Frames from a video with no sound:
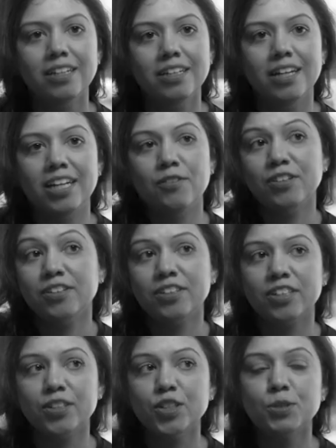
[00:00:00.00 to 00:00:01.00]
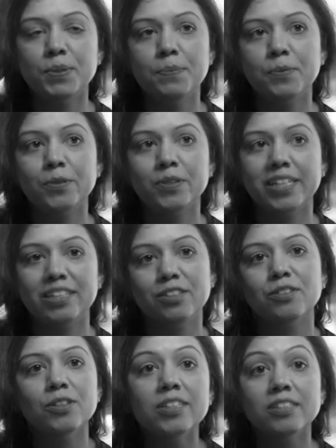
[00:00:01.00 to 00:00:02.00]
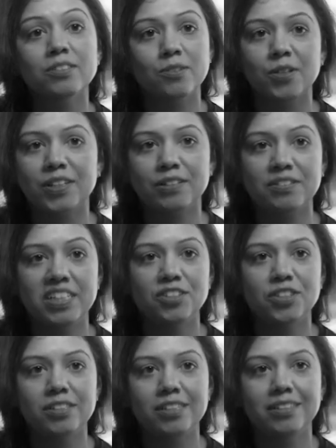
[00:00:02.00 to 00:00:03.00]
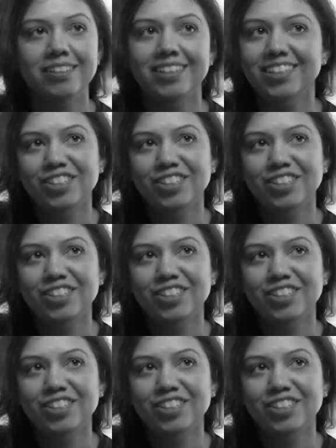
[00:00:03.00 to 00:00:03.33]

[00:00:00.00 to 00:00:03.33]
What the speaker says: And I would encourage people to look into organ donation and